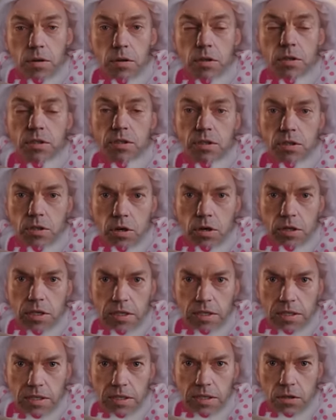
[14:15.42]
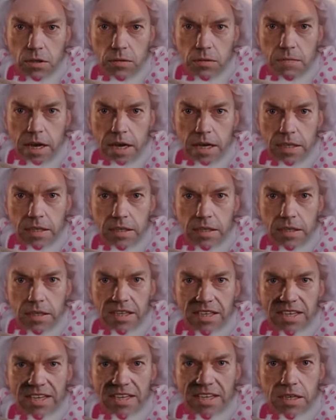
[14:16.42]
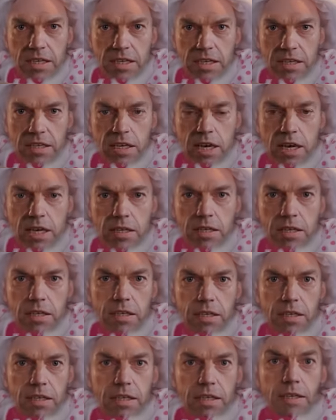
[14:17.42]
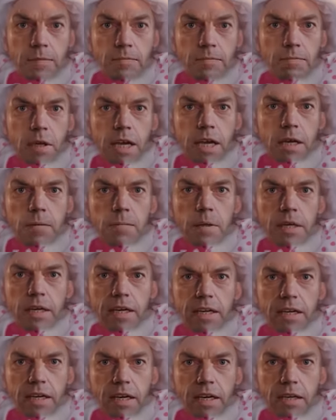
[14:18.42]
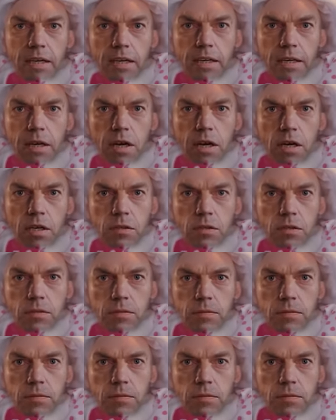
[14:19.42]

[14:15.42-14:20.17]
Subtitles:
Sorry, Saruman. It's decided. It's baby Gandalf.